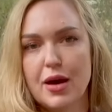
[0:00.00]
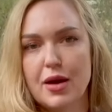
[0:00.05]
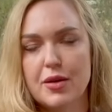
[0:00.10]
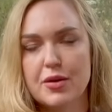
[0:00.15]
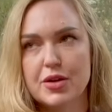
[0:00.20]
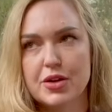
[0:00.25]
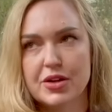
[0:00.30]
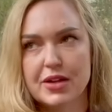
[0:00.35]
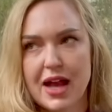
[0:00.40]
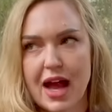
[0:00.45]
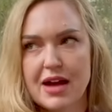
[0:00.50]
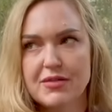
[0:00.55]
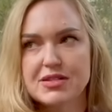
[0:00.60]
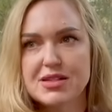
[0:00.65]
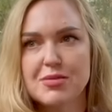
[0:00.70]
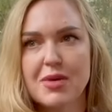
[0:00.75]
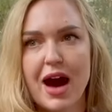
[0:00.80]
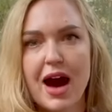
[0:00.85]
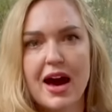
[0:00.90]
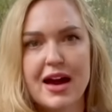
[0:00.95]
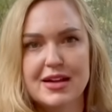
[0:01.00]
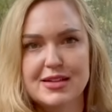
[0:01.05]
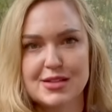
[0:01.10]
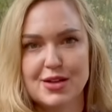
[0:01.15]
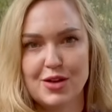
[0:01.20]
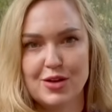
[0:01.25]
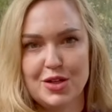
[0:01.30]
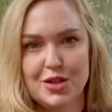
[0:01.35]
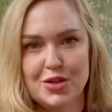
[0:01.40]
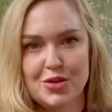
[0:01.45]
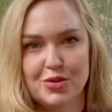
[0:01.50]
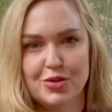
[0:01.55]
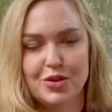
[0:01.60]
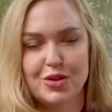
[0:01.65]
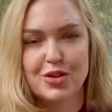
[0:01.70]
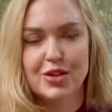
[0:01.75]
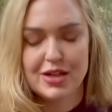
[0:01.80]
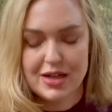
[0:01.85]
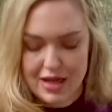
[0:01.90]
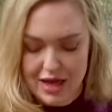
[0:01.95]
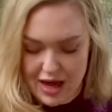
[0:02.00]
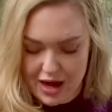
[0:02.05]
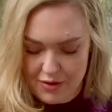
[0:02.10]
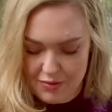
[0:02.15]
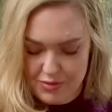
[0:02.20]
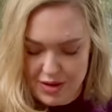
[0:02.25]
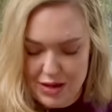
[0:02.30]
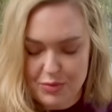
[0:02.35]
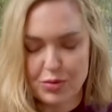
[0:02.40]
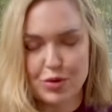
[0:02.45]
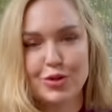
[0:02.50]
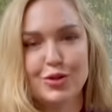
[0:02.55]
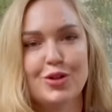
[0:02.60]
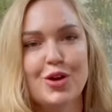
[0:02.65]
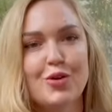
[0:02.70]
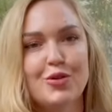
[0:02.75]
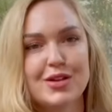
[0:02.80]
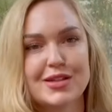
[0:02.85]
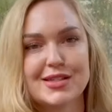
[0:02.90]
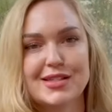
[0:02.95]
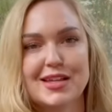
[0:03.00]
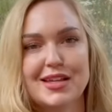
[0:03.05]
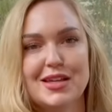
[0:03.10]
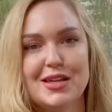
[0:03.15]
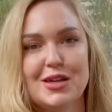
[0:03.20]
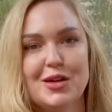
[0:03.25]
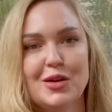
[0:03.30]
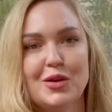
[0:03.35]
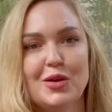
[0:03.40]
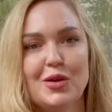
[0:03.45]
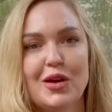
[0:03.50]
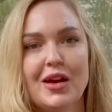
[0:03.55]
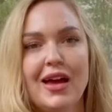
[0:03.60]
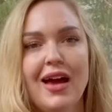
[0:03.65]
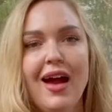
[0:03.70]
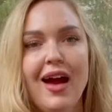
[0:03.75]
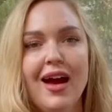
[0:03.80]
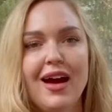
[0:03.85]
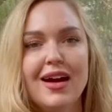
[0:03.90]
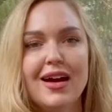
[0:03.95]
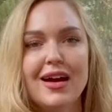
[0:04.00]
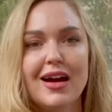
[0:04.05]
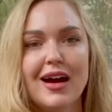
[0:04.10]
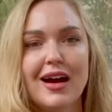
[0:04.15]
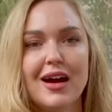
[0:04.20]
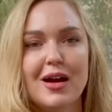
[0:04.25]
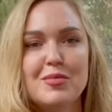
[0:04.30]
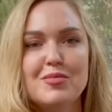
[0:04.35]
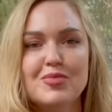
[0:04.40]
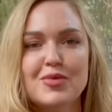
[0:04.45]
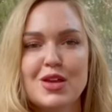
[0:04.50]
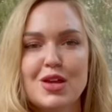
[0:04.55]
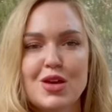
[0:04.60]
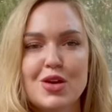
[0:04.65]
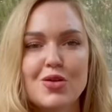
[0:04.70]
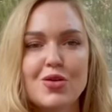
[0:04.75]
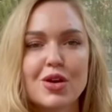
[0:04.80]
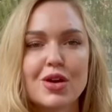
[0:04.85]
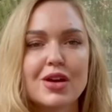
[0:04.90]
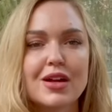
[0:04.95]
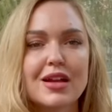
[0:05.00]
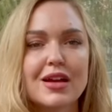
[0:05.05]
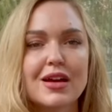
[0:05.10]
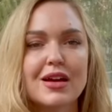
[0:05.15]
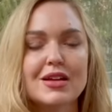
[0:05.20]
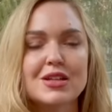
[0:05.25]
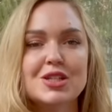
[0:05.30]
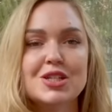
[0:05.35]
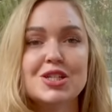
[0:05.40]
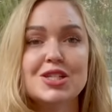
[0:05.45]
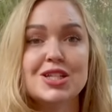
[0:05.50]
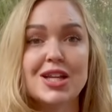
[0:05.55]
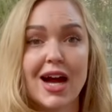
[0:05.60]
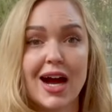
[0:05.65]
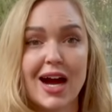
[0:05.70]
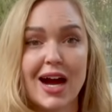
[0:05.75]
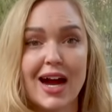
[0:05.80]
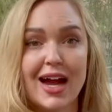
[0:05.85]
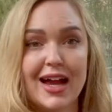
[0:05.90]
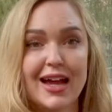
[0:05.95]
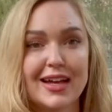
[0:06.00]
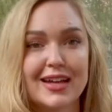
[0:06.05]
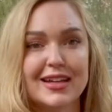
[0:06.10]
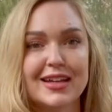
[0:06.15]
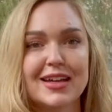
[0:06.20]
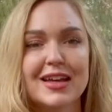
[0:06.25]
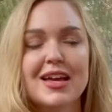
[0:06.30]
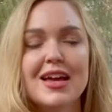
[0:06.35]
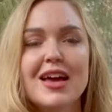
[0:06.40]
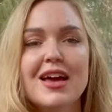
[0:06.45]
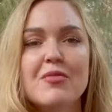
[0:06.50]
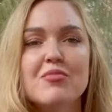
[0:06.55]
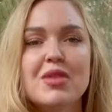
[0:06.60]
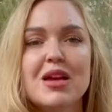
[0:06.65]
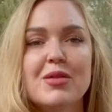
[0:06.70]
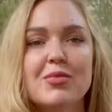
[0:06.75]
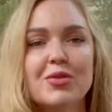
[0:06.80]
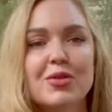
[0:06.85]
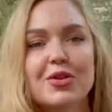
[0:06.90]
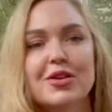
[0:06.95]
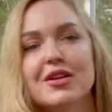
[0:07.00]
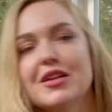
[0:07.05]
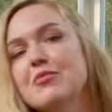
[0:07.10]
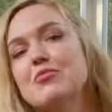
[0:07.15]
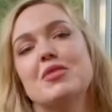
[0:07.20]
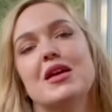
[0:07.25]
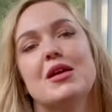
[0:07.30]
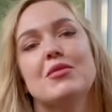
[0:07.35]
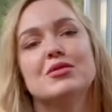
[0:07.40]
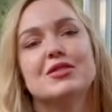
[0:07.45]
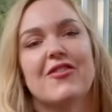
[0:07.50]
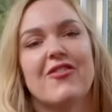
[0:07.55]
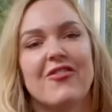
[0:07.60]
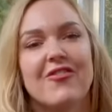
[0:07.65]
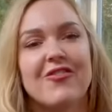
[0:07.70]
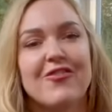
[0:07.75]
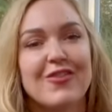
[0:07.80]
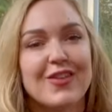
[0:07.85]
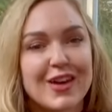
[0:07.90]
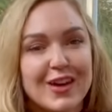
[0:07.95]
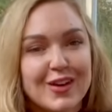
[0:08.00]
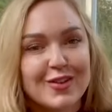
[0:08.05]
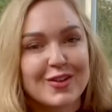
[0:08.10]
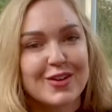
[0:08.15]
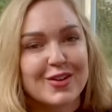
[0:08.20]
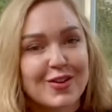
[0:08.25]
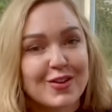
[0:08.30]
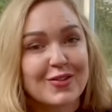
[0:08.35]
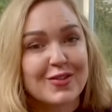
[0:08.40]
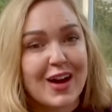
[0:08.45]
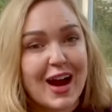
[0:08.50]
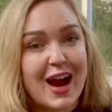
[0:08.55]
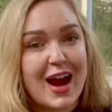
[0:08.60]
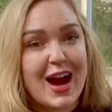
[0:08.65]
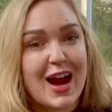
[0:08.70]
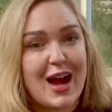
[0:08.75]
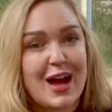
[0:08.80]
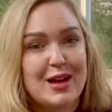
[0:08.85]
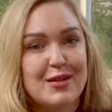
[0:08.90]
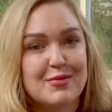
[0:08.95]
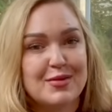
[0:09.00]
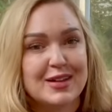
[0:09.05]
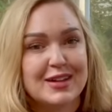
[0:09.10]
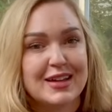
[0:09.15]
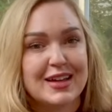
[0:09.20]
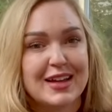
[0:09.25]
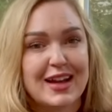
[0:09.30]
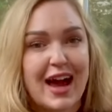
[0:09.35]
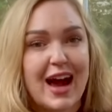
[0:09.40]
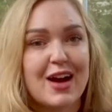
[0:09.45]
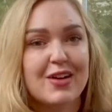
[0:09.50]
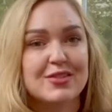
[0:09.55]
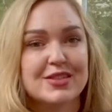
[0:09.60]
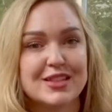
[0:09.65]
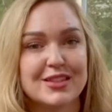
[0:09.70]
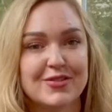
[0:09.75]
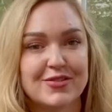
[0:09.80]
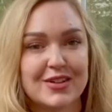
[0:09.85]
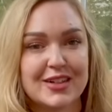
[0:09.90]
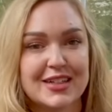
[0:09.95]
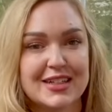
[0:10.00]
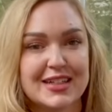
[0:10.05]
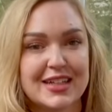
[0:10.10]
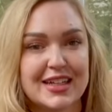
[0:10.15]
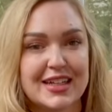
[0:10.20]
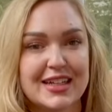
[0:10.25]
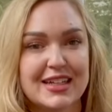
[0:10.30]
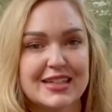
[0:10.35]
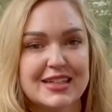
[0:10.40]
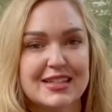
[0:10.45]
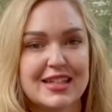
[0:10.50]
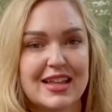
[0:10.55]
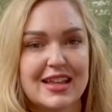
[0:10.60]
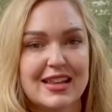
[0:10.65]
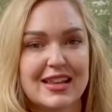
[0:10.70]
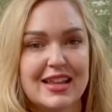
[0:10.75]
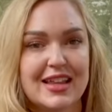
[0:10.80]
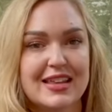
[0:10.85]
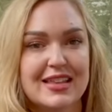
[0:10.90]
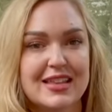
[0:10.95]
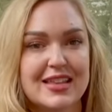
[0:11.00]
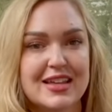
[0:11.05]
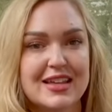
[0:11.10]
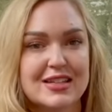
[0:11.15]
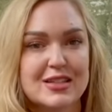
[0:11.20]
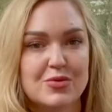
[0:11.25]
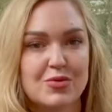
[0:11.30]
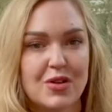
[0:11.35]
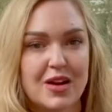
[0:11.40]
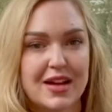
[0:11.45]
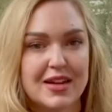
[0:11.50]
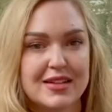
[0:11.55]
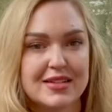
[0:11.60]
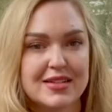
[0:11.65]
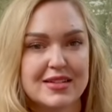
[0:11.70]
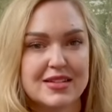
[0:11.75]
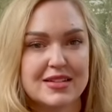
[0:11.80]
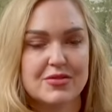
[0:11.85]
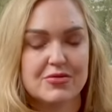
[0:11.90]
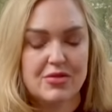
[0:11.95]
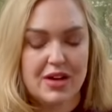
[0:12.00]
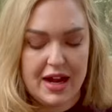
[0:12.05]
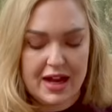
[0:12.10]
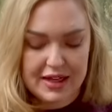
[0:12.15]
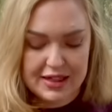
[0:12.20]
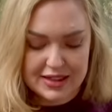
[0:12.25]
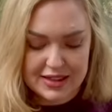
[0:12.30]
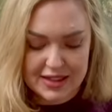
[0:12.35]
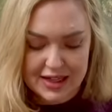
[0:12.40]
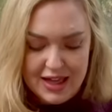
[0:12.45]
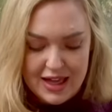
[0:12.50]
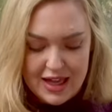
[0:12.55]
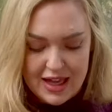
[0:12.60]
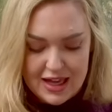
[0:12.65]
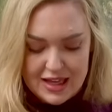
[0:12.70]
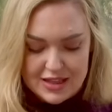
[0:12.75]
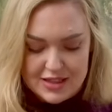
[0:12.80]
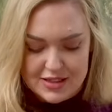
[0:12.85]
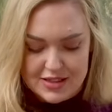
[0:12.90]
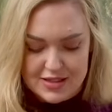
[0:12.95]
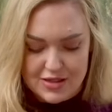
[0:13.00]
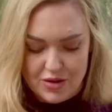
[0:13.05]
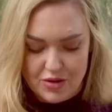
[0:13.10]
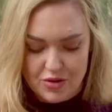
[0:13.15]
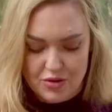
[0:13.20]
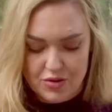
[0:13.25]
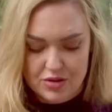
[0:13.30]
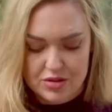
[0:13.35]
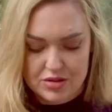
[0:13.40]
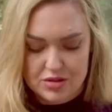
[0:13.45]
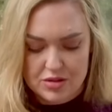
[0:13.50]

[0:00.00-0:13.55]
you're going to have some eyes on you. You're going to have people noticing you. You are going to shine. People are going to be able to feel your vibe and how different it is than this was, right? So